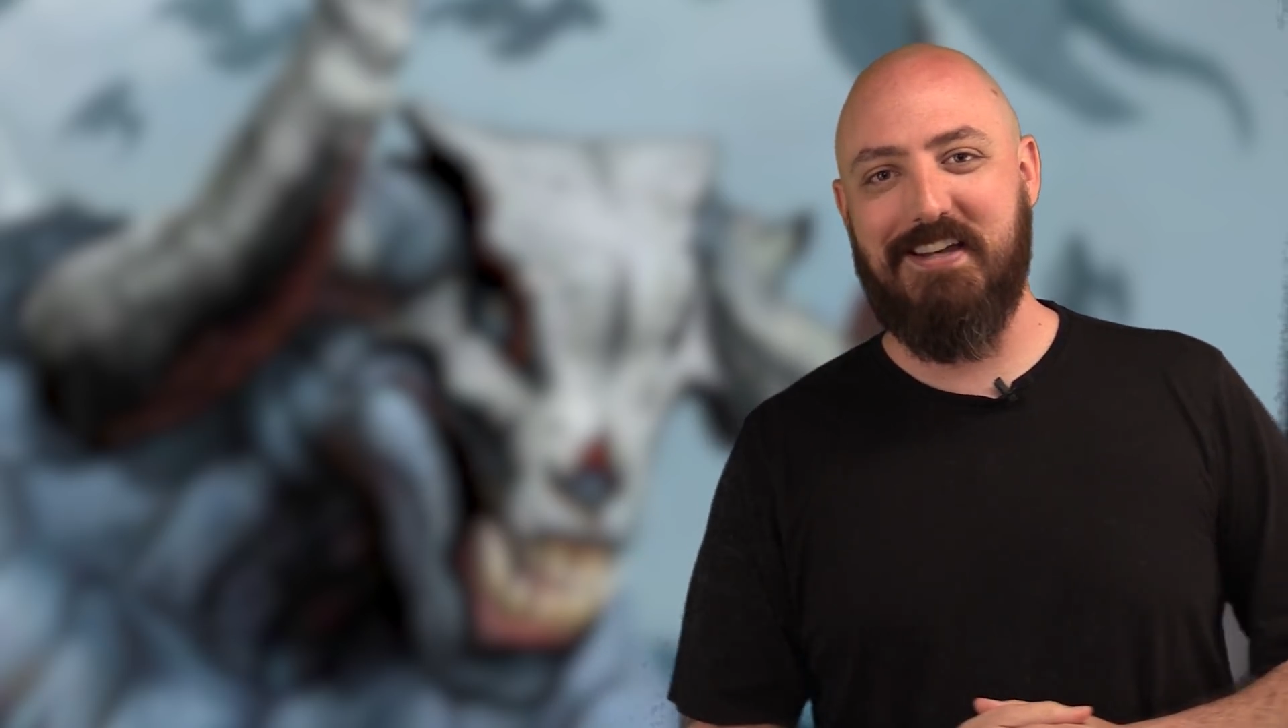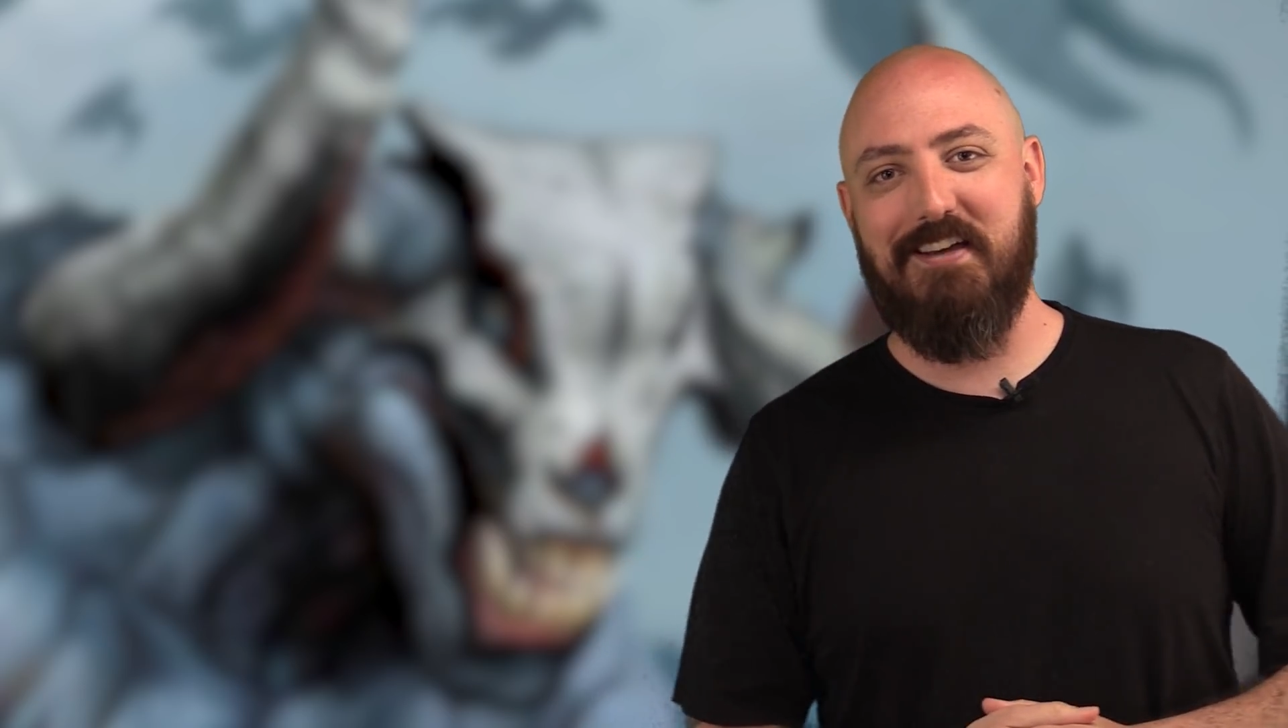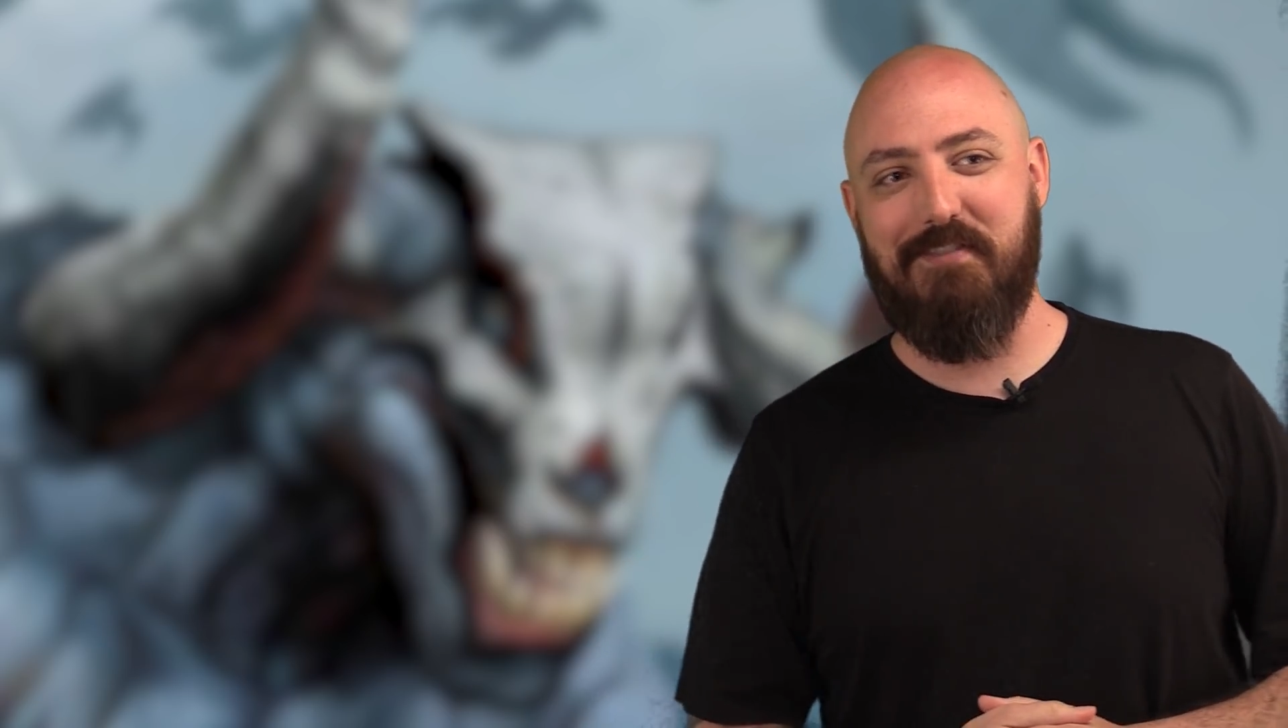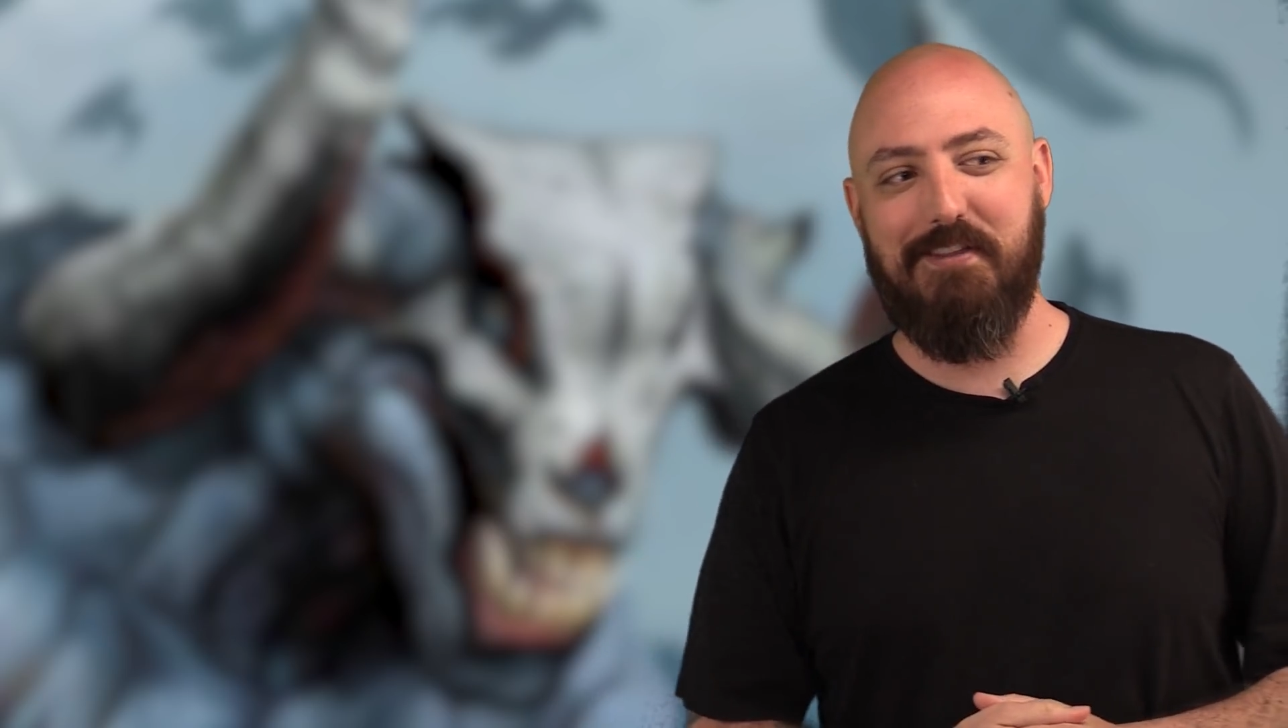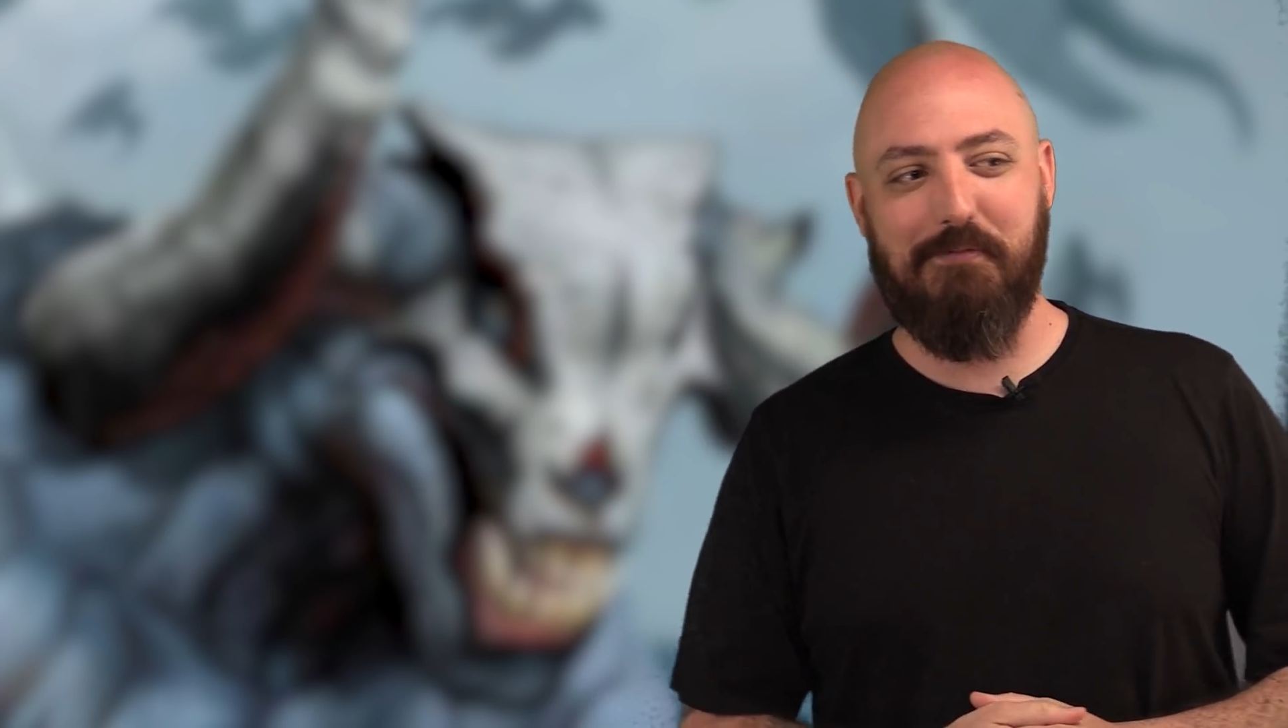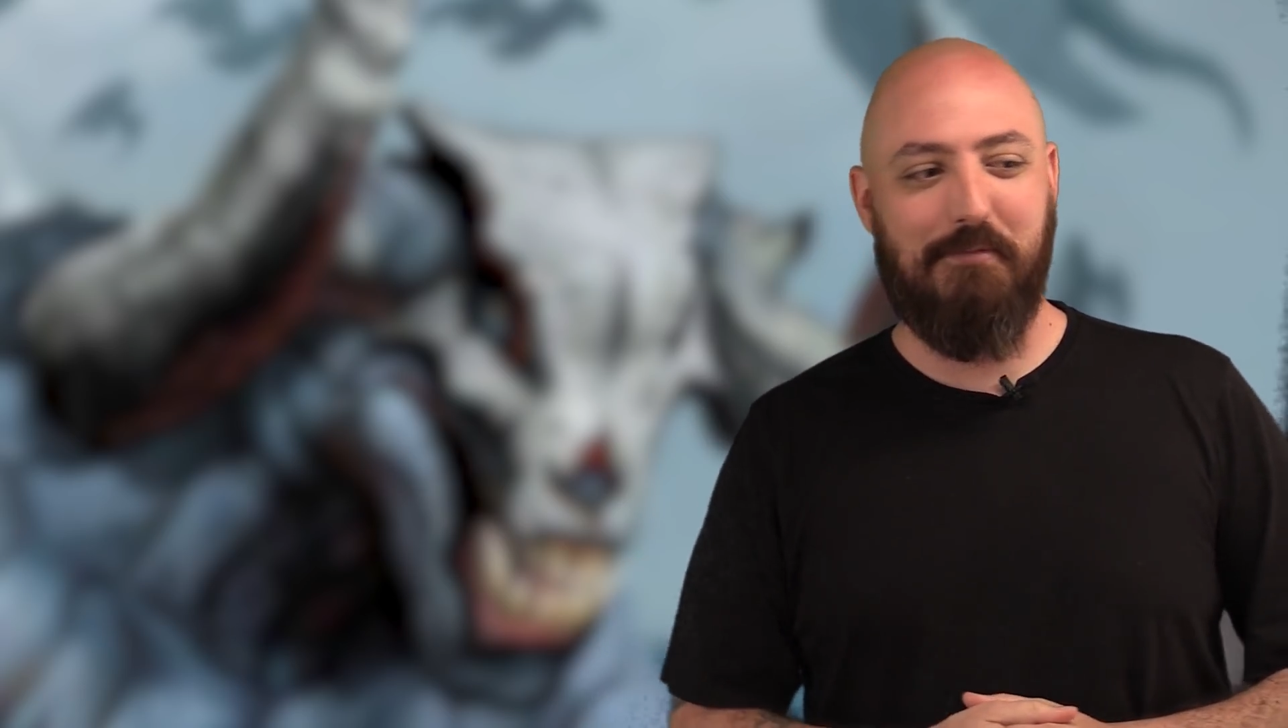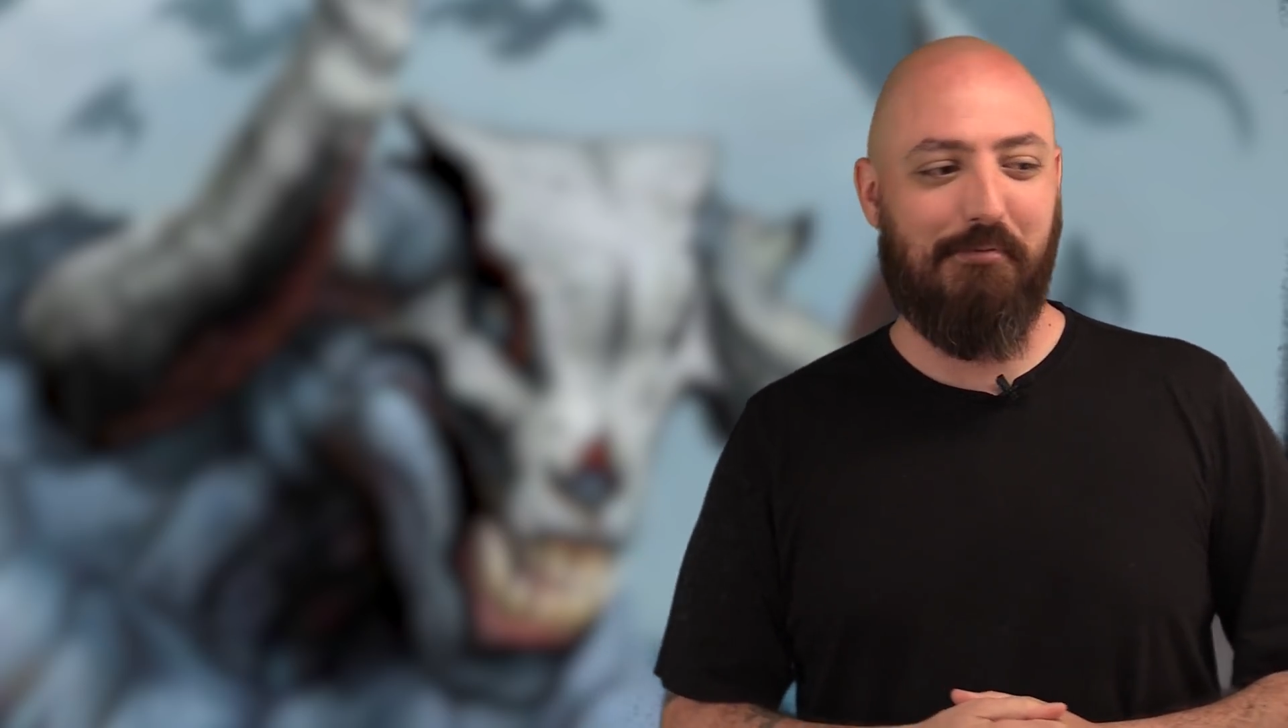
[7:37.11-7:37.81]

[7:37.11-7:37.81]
V3